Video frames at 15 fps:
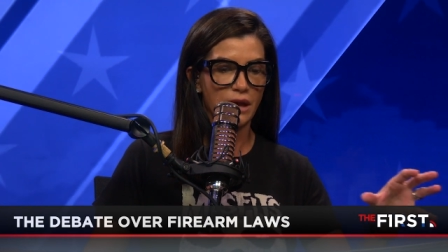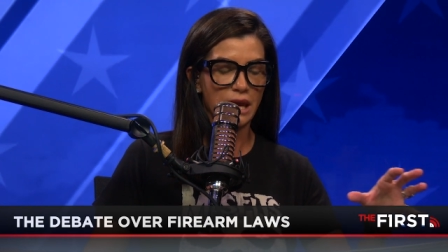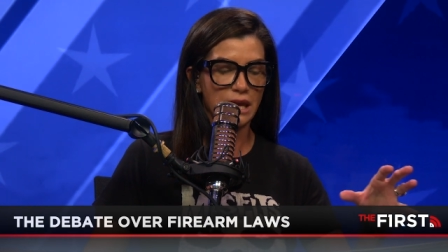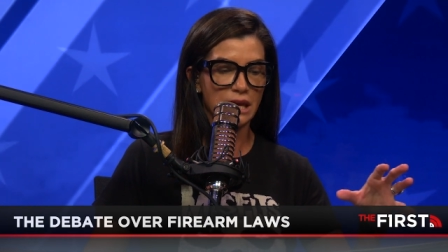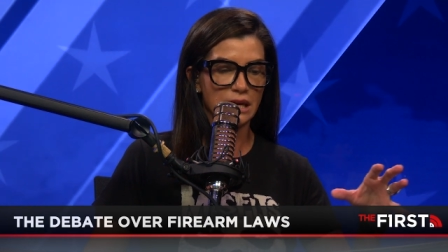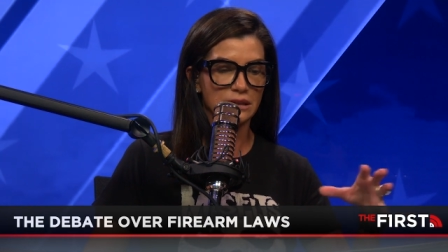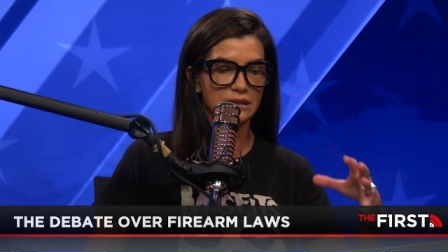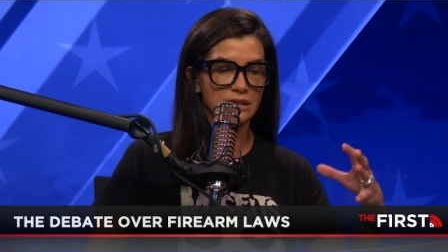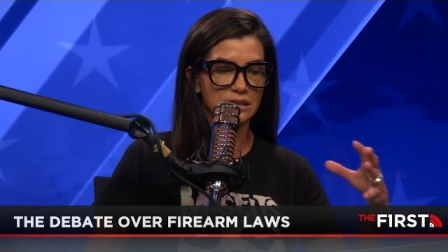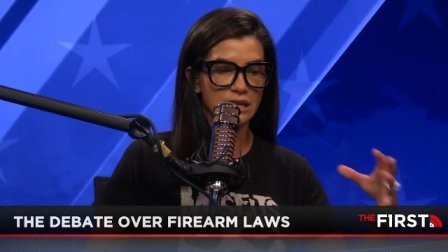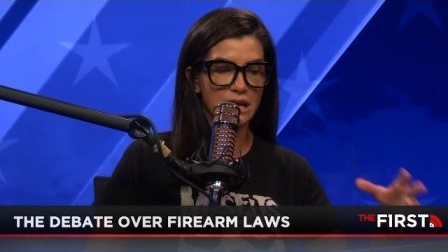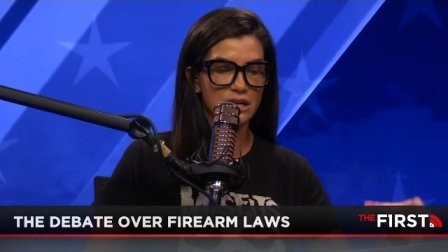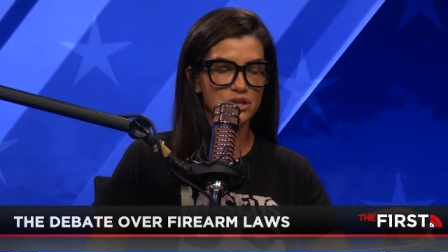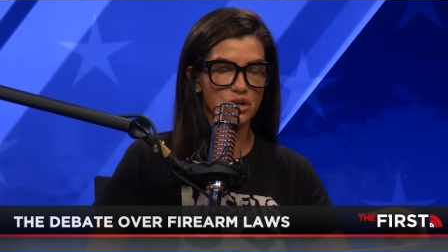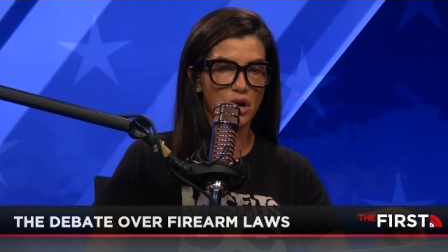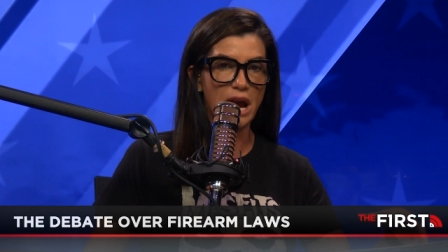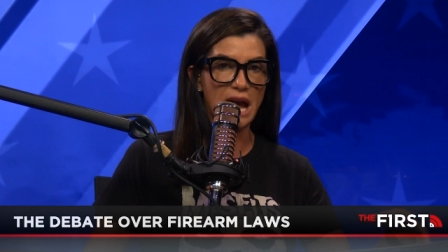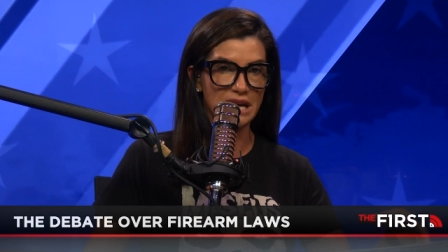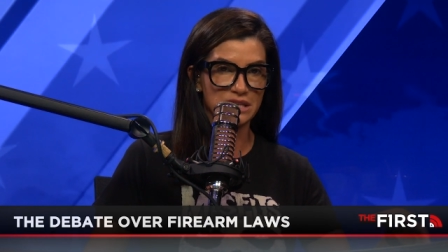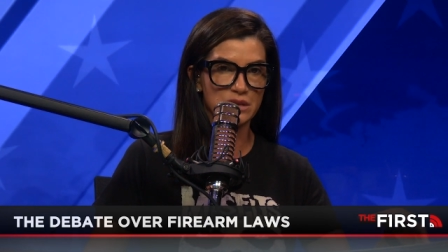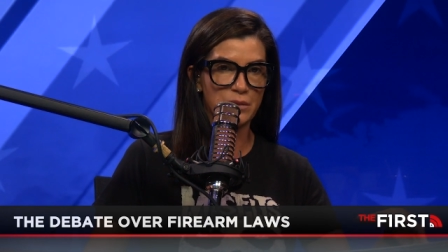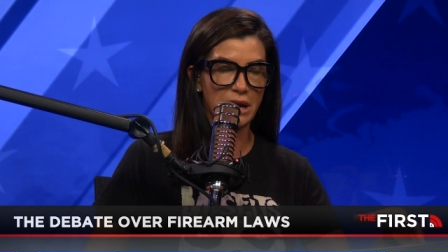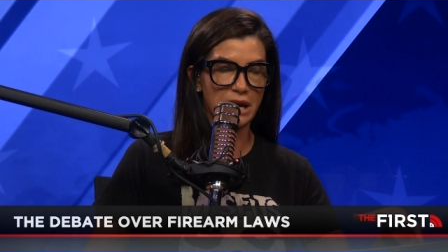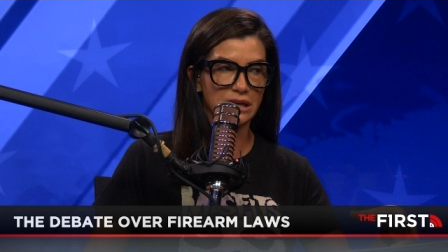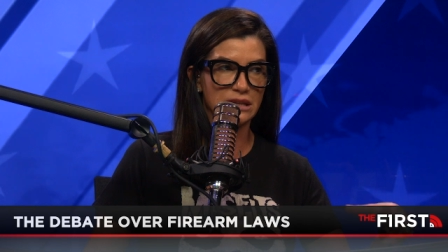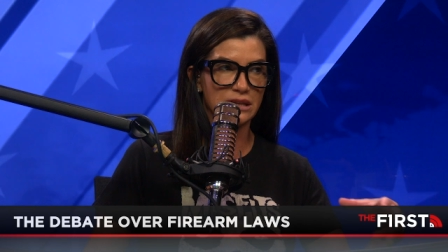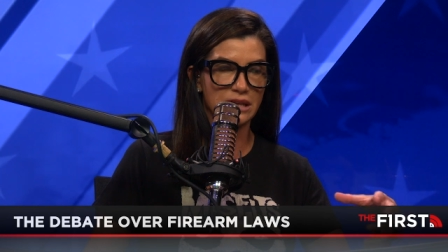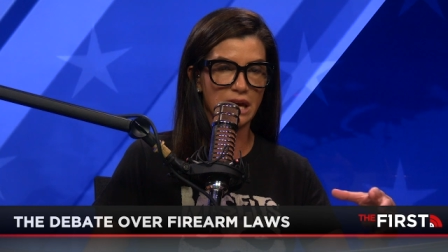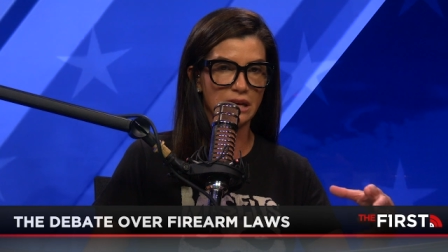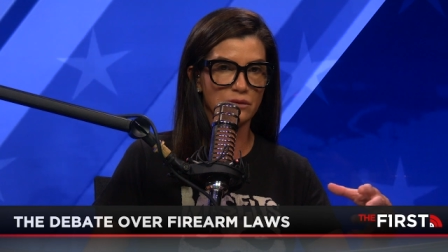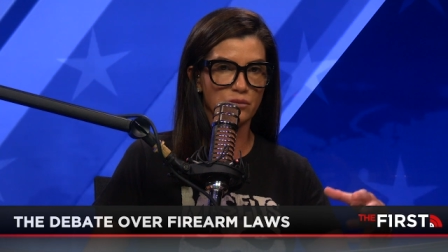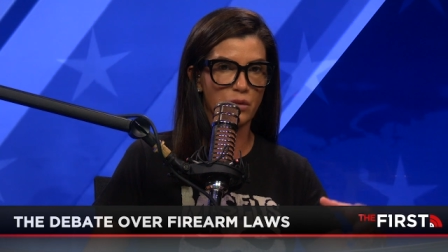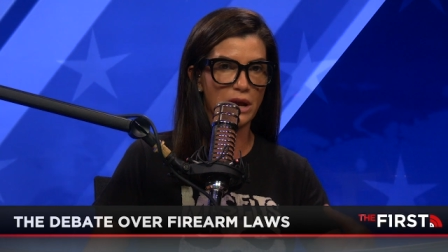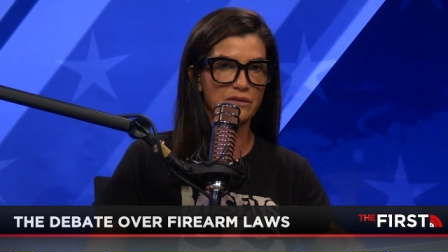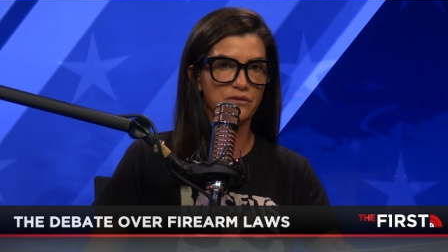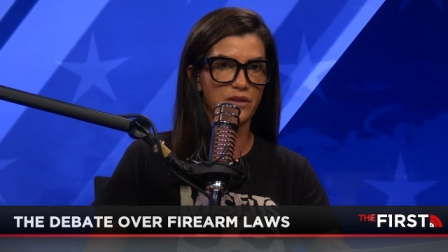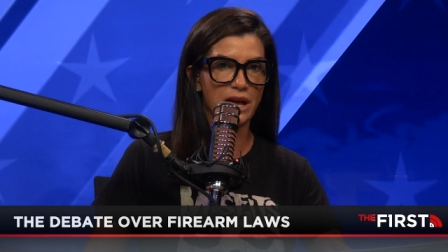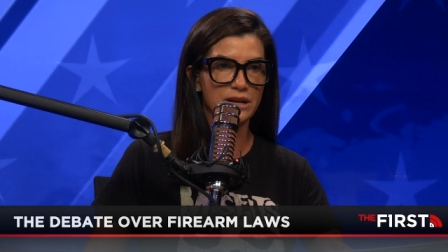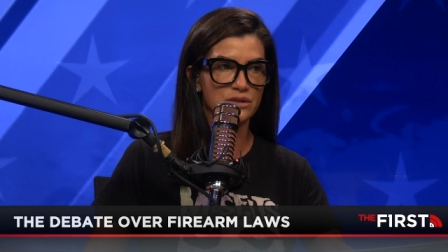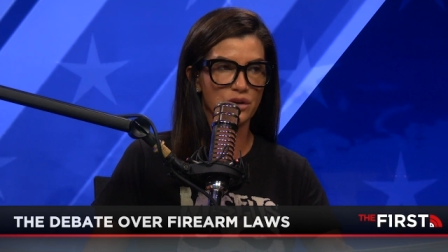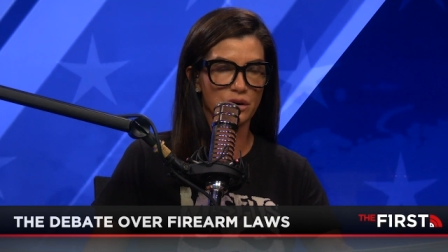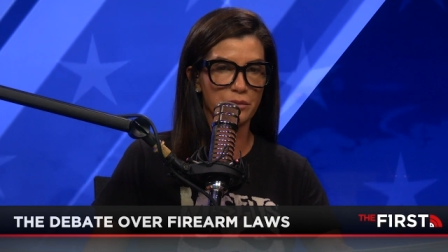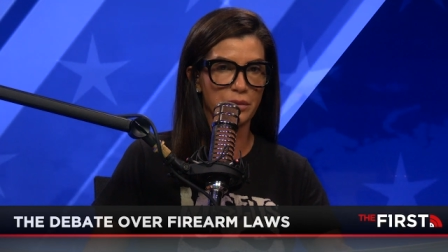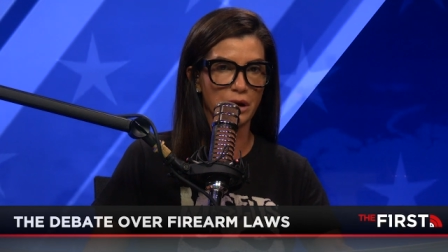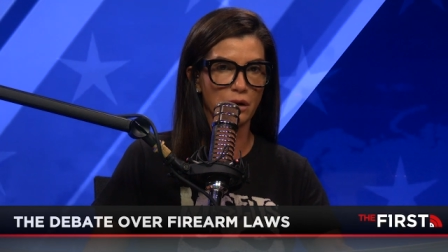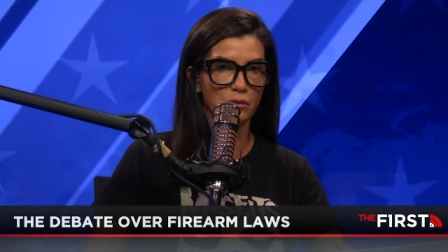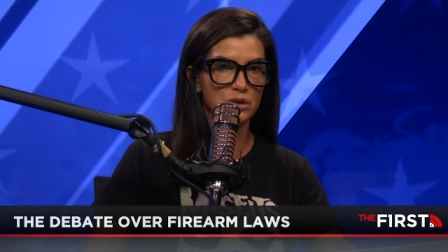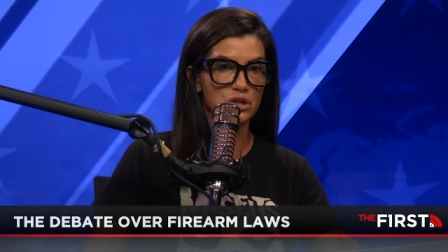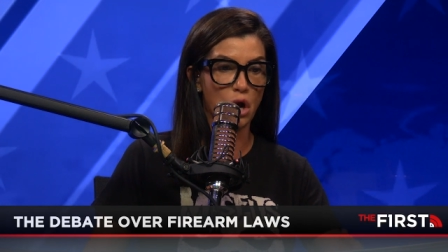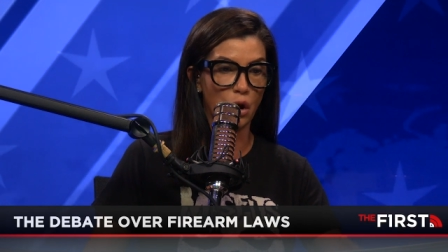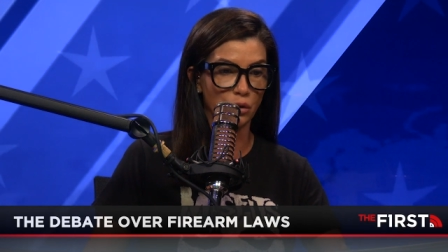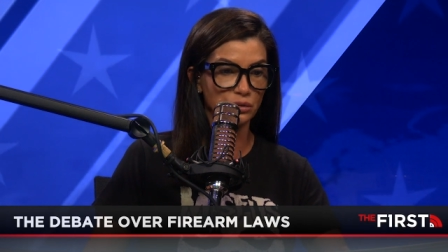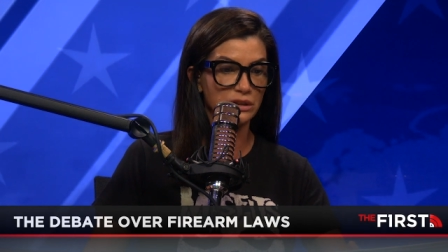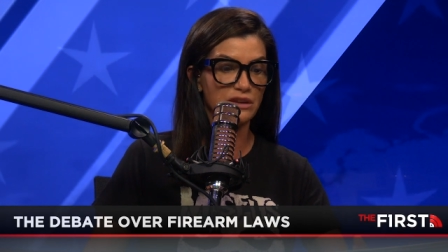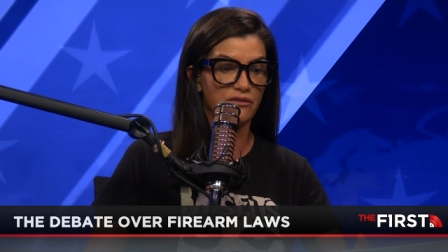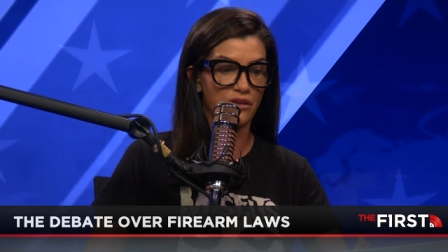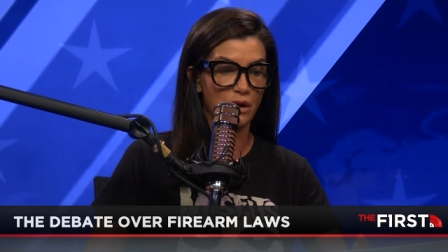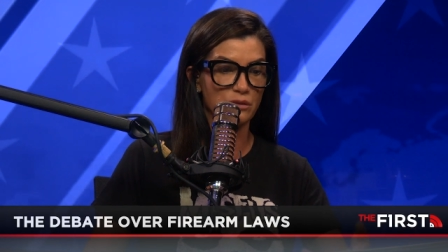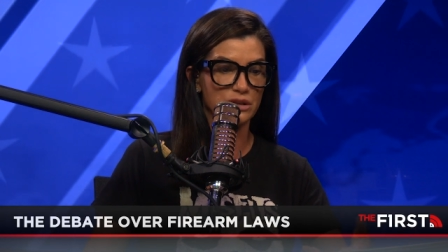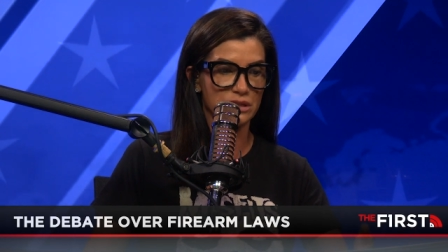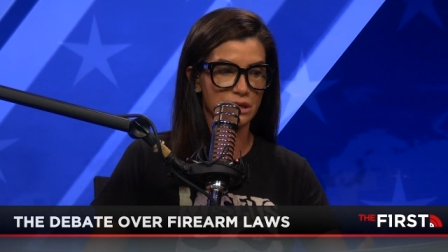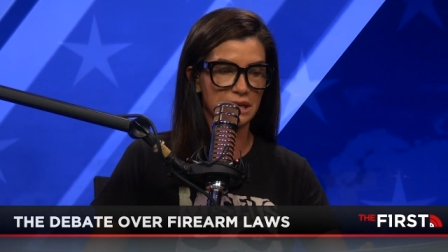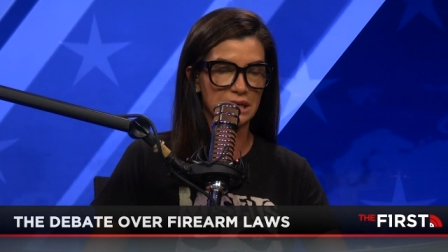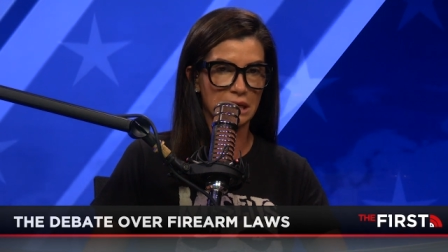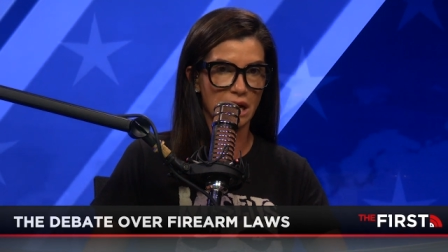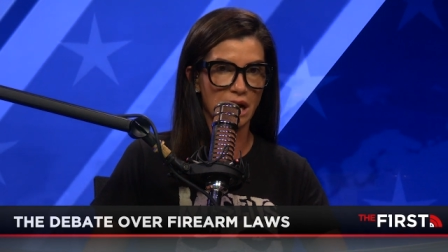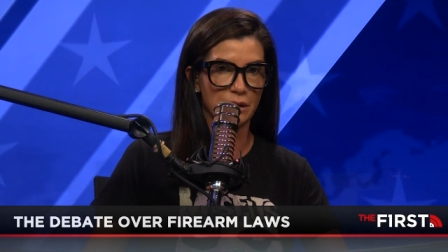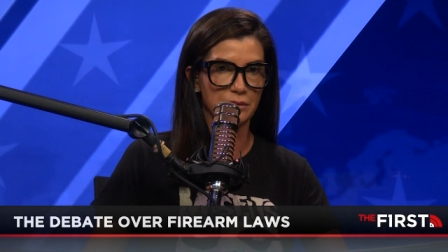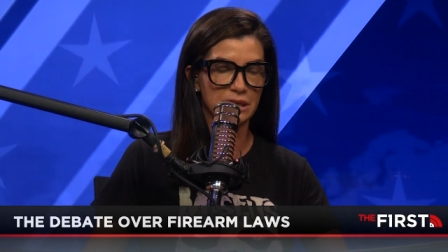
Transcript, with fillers: and the danger aspect than red flags ERPO, which only focus on a gun.